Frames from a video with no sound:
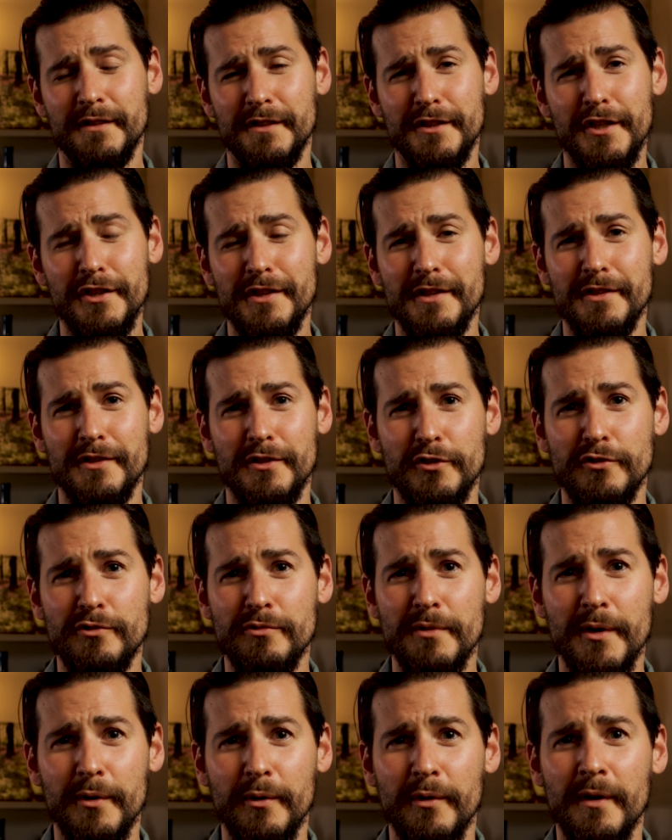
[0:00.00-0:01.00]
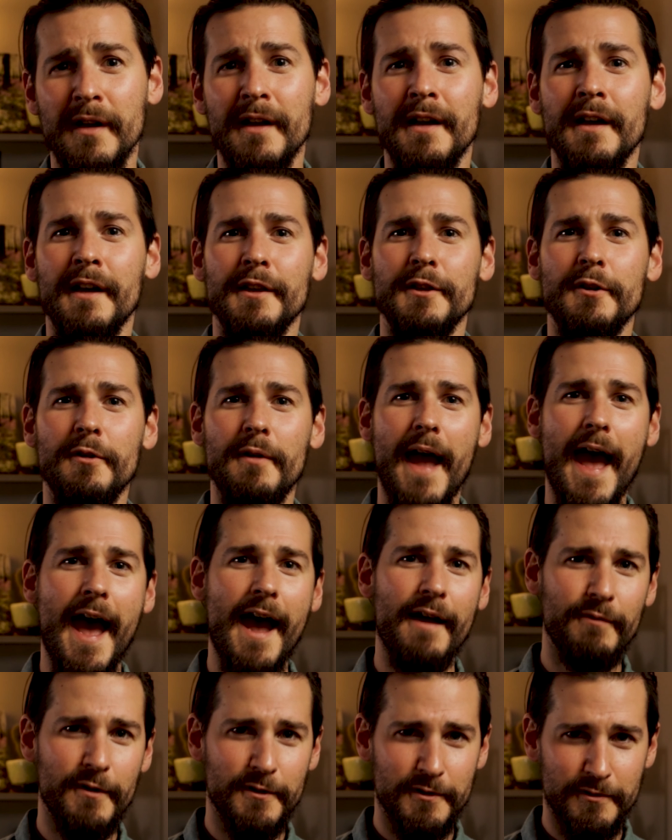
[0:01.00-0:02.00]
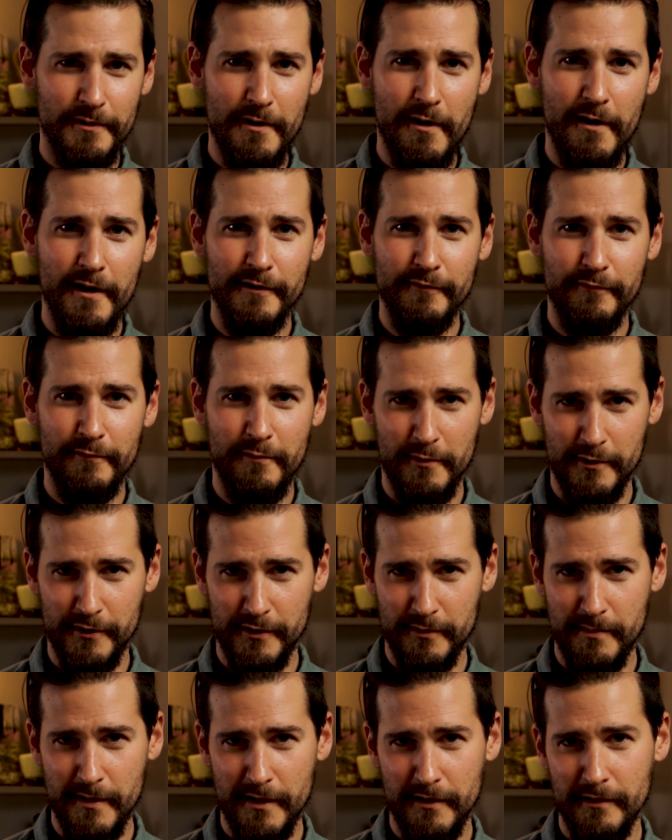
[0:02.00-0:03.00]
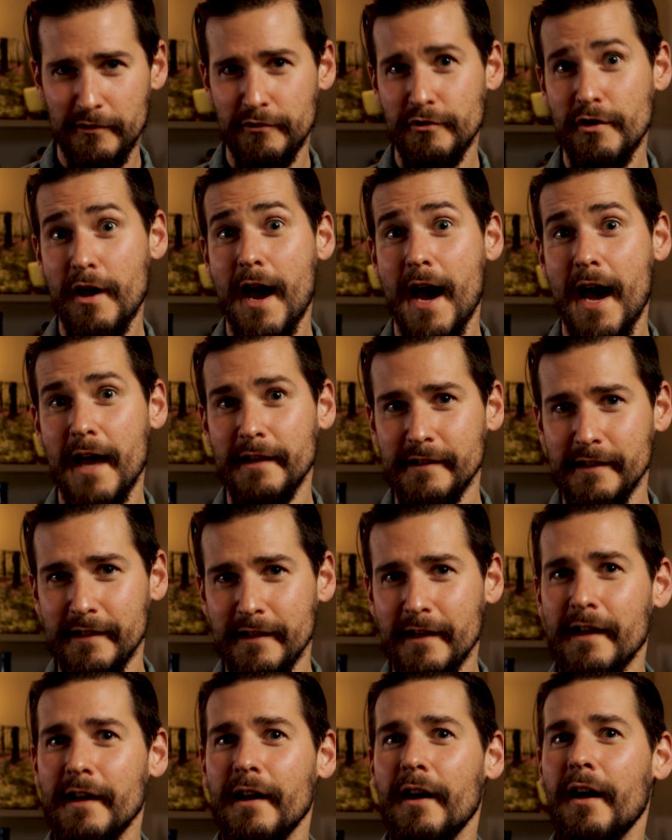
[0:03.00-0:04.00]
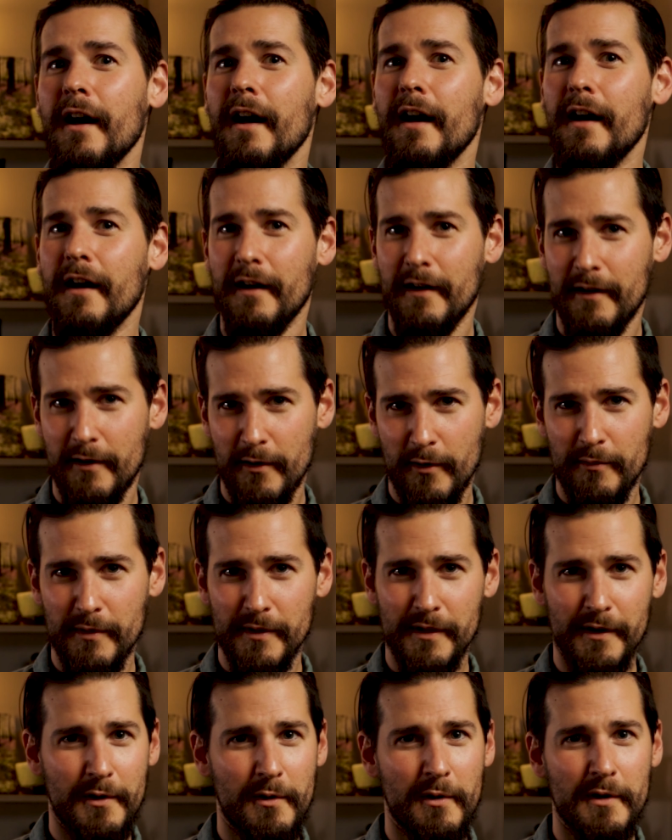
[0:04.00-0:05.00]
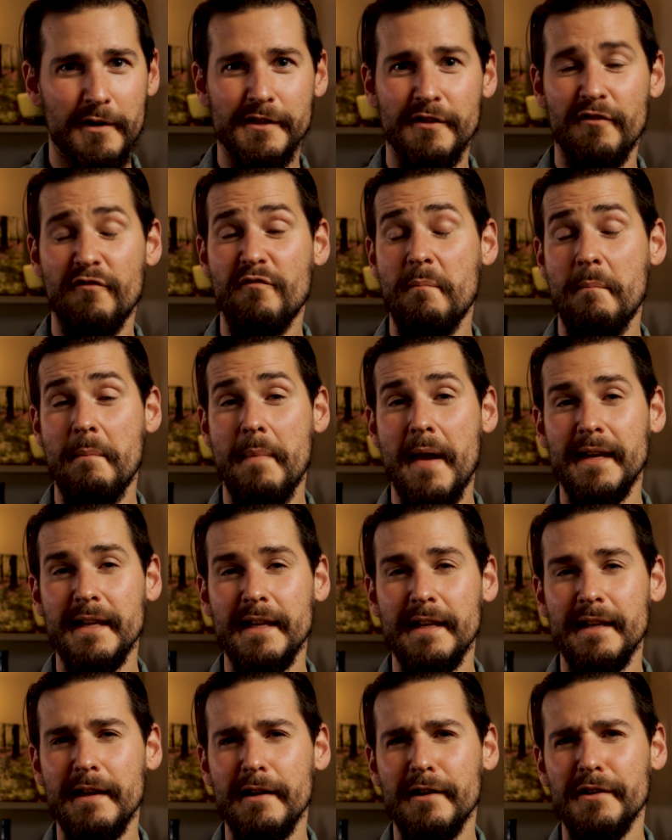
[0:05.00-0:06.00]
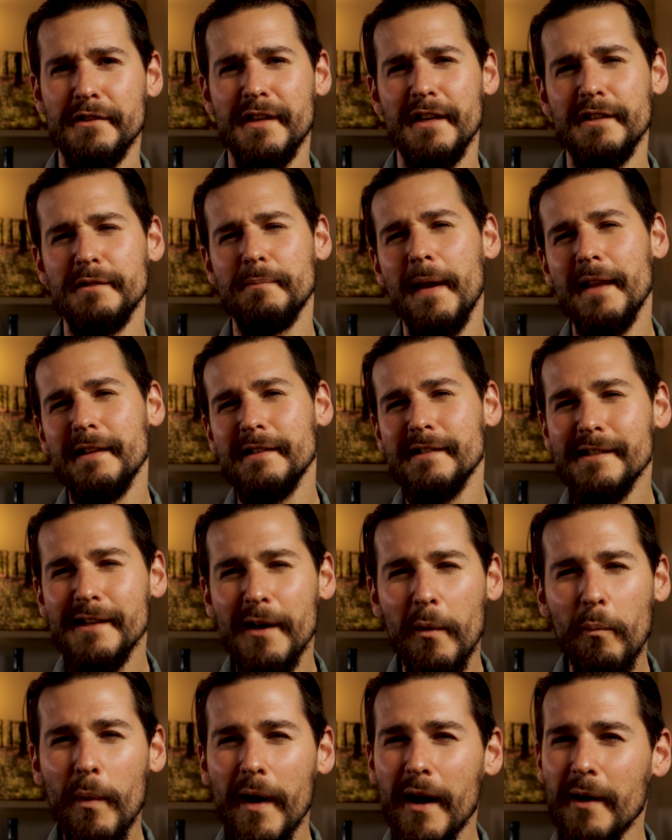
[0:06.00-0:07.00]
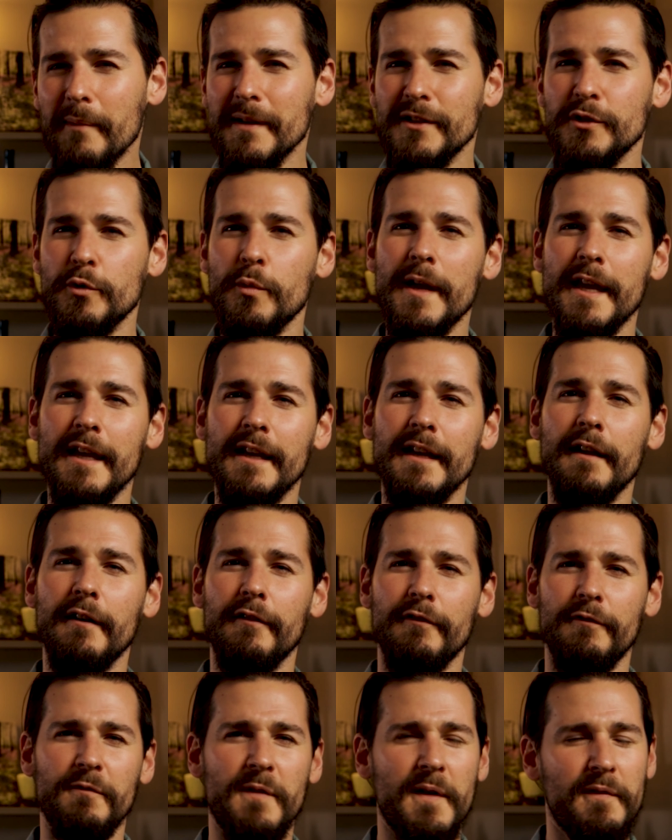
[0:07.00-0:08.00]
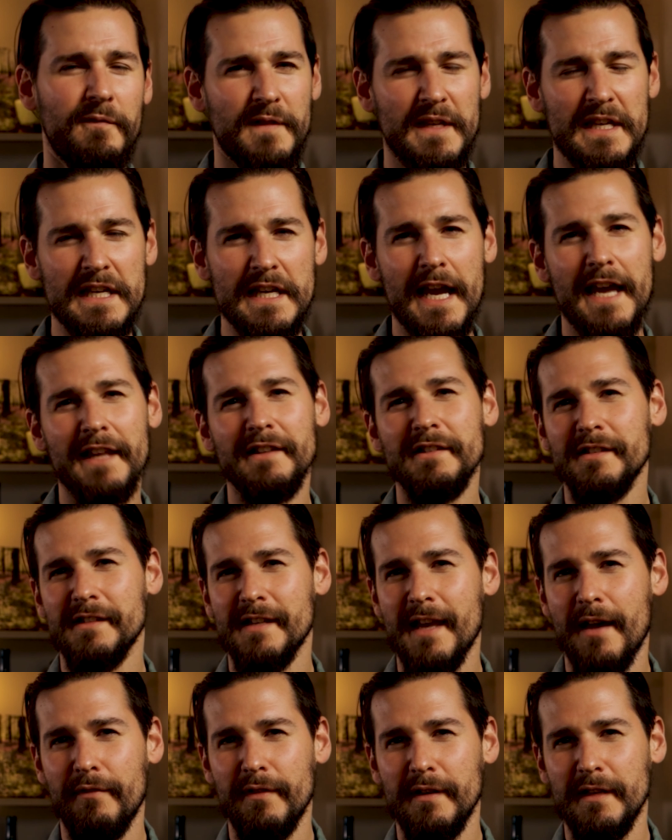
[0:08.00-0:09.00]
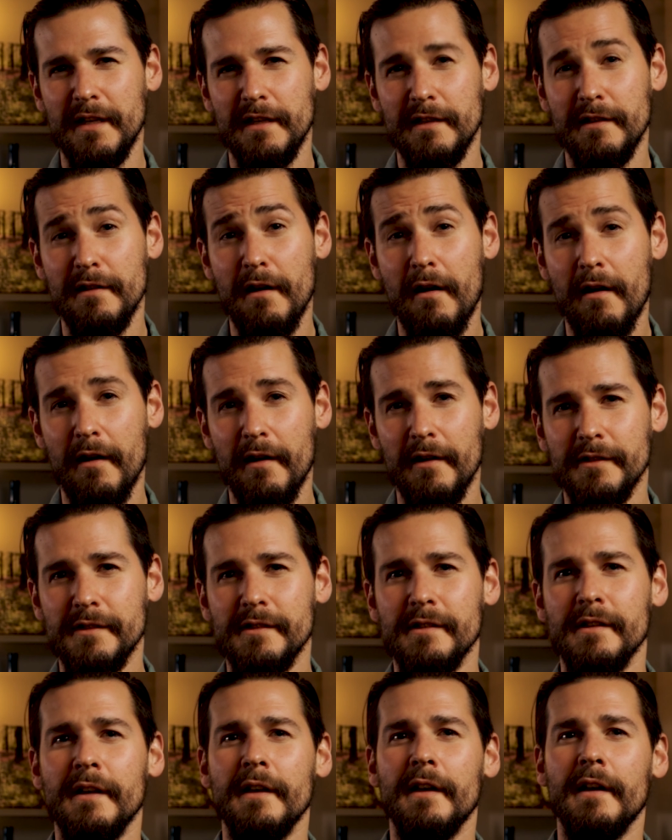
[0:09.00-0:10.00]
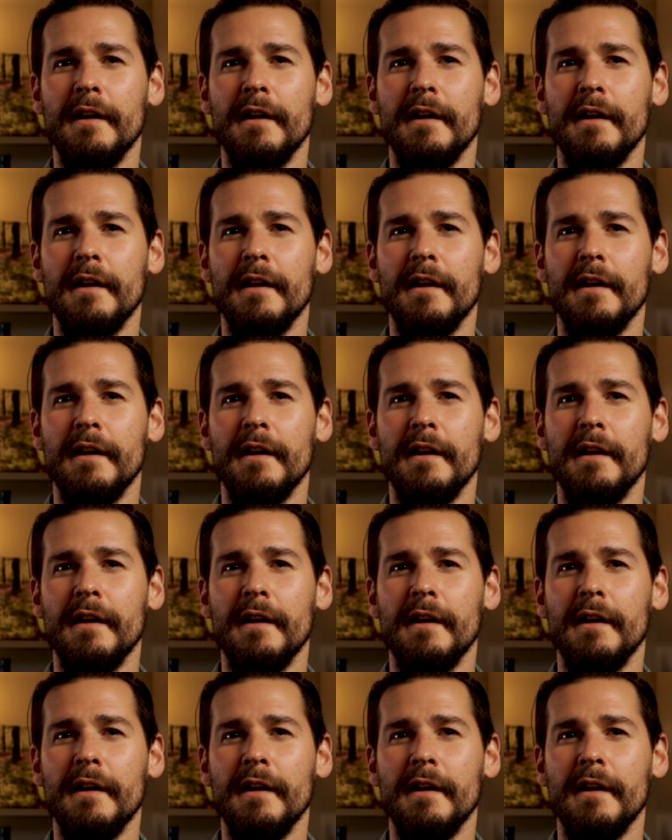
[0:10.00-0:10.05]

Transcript: just isn't true. Your average law enforcement shot over the course of many years has been somewhere between 50 and 70 yards.